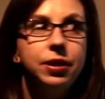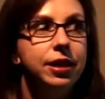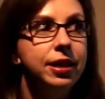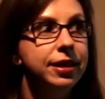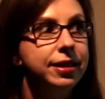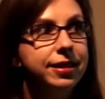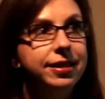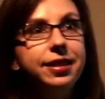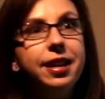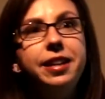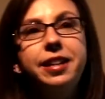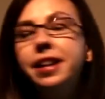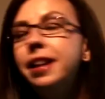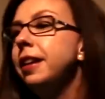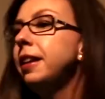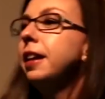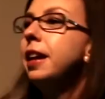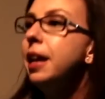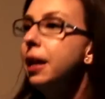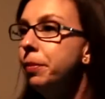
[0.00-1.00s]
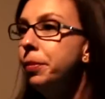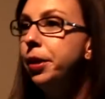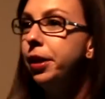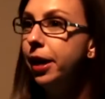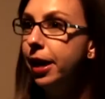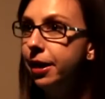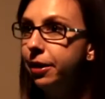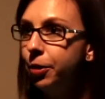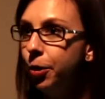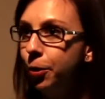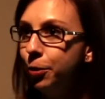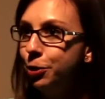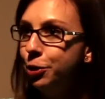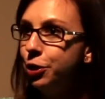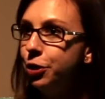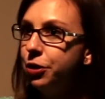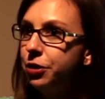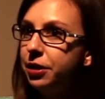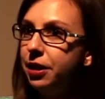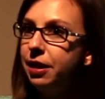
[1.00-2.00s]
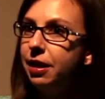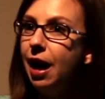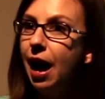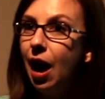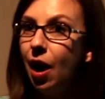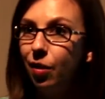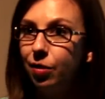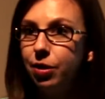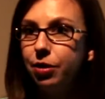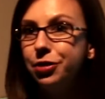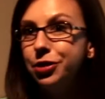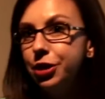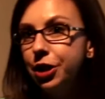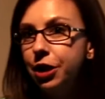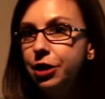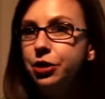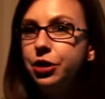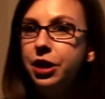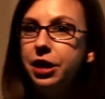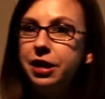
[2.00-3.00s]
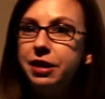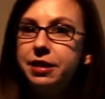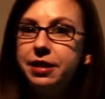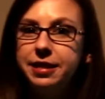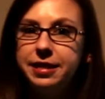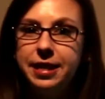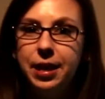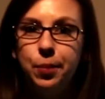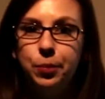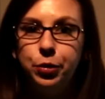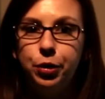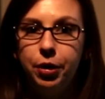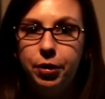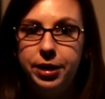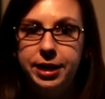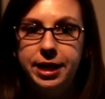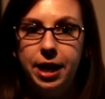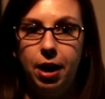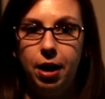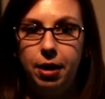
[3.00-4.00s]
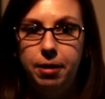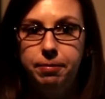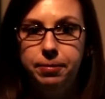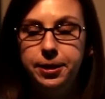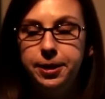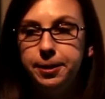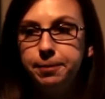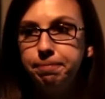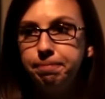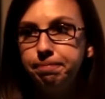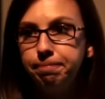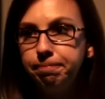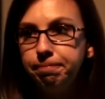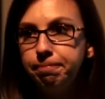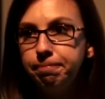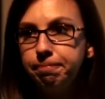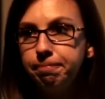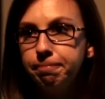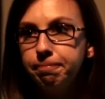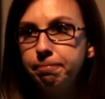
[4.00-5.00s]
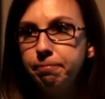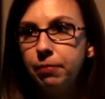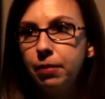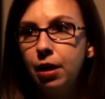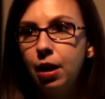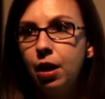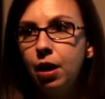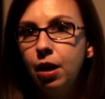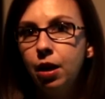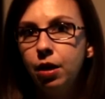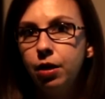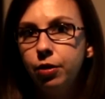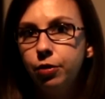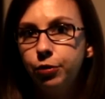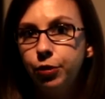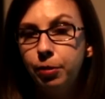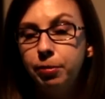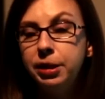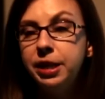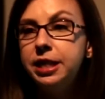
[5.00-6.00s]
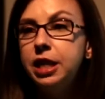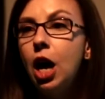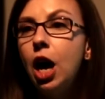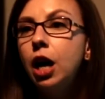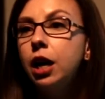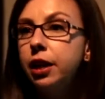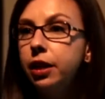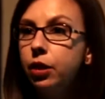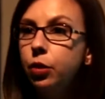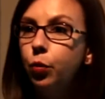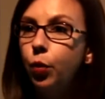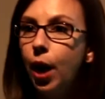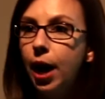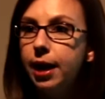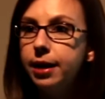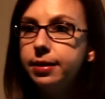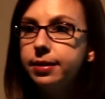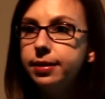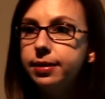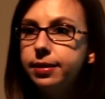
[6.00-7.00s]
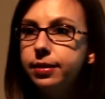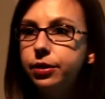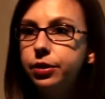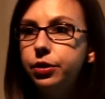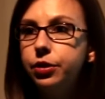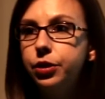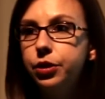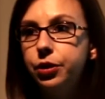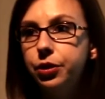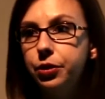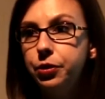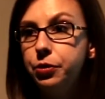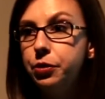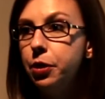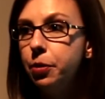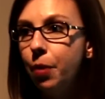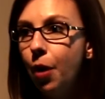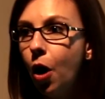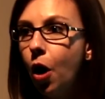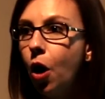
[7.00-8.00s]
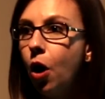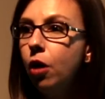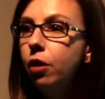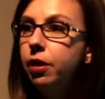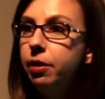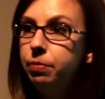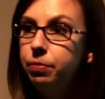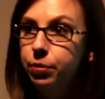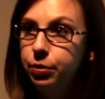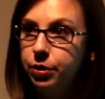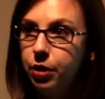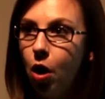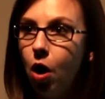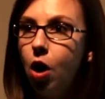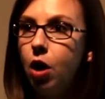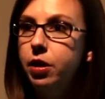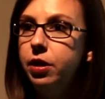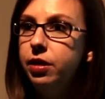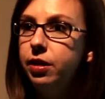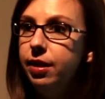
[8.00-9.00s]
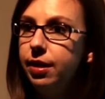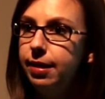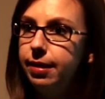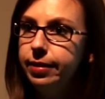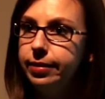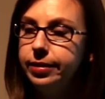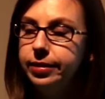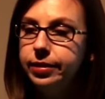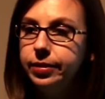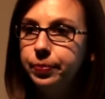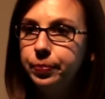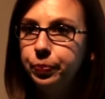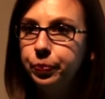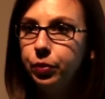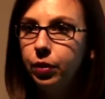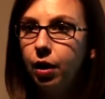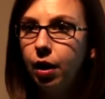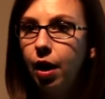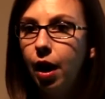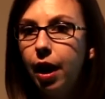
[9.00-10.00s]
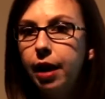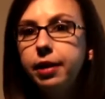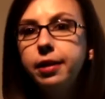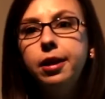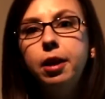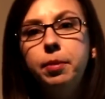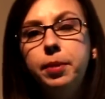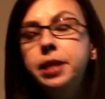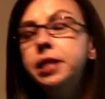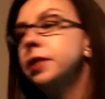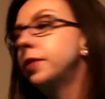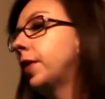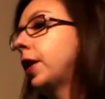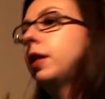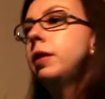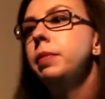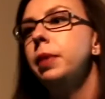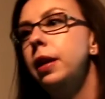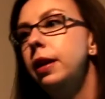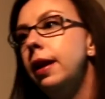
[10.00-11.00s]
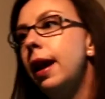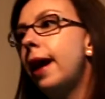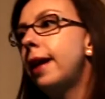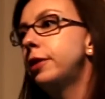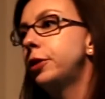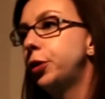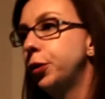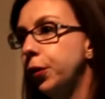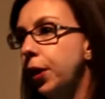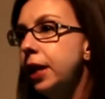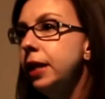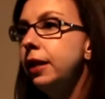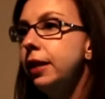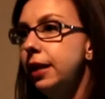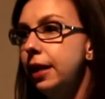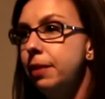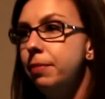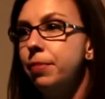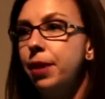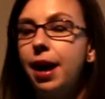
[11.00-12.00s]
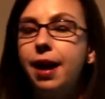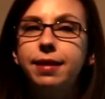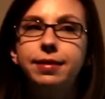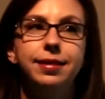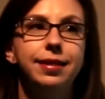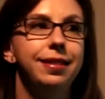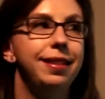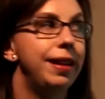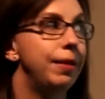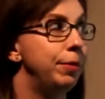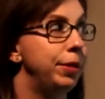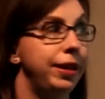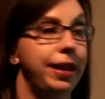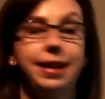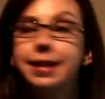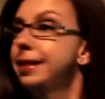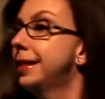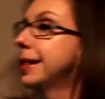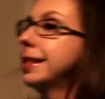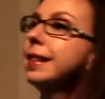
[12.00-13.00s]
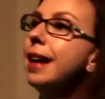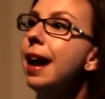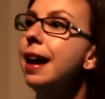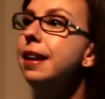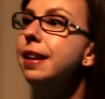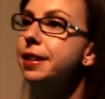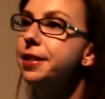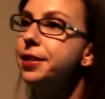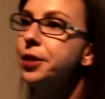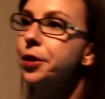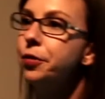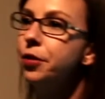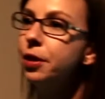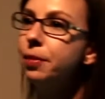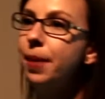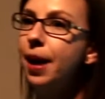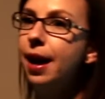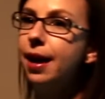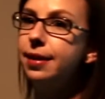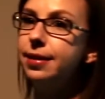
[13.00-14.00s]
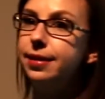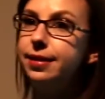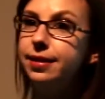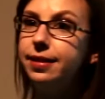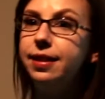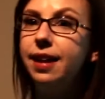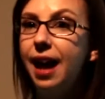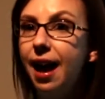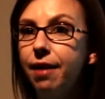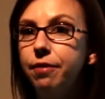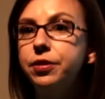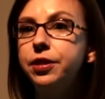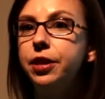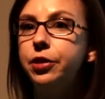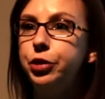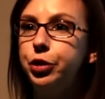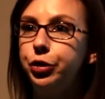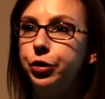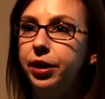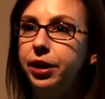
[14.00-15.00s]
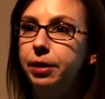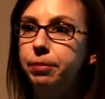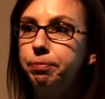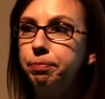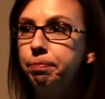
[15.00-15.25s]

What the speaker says: studying Himalayan cultures and how they're changing in contemporary times. From Ladakh in the west to Nepal and Bhutan in the east, economic development has greatly impacted Himalayan societies over the past half-century.